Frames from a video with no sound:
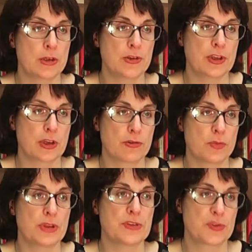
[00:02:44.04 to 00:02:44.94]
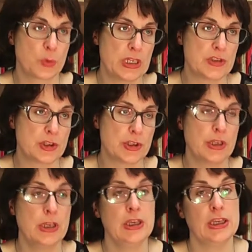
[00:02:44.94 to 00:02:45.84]
including a group in
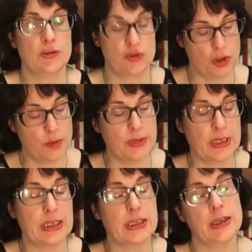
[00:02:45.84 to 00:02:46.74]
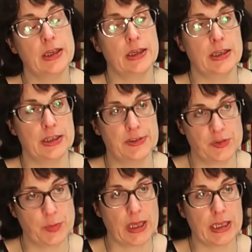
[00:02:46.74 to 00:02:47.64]
Sweden, in Germany, uh, in
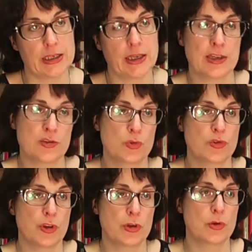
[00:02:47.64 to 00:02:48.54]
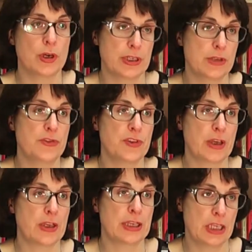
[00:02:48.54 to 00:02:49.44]
Spain and also
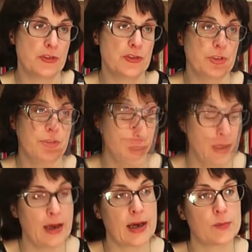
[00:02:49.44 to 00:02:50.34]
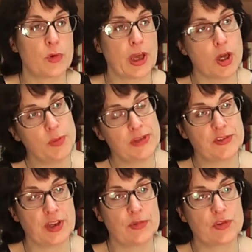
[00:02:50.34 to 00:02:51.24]
UCL uh, in London. we're hoping
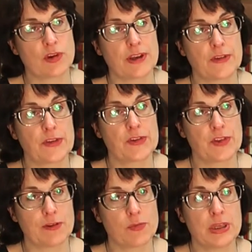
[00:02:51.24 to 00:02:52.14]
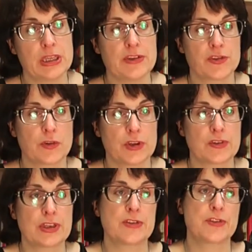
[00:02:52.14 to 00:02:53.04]
to demonstrate that this therapy is
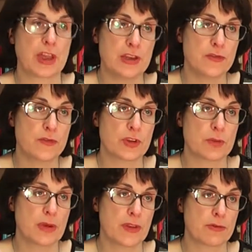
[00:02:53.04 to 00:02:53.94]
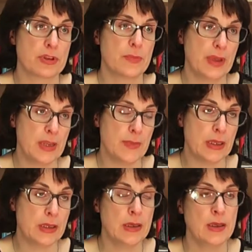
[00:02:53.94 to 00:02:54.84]
firstly safe for the mother and the
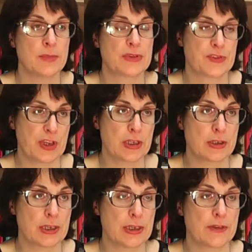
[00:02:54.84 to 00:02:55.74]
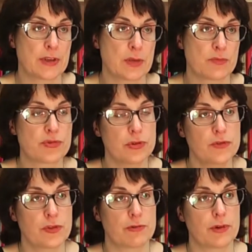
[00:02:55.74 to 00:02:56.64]
baby, but secondly that it
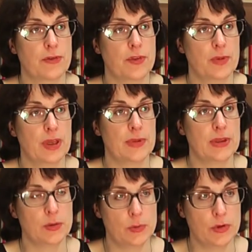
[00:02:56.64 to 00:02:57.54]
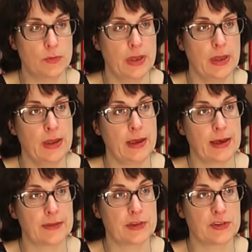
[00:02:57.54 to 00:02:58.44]
improves the growth of the baby in the womb
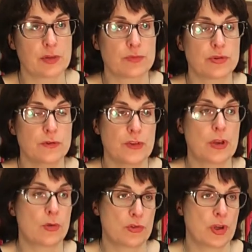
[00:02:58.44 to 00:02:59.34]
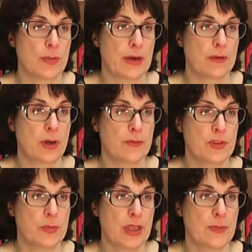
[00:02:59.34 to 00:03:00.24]
and that it improves the long-term outcome
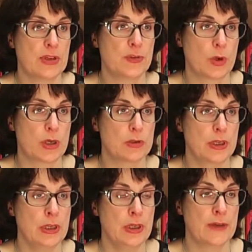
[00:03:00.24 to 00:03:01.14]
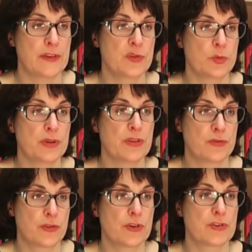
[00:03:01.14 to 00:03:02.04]
for the baby as well. And this will be the
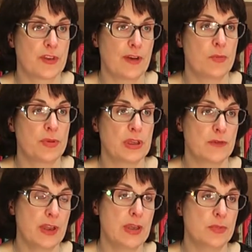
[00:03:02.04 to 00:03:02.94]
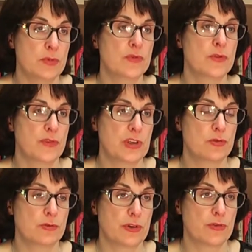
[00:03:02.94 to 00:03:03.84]
first therapy available for
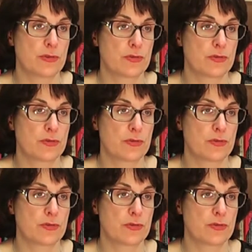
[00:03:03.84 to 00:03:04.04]
fetal growth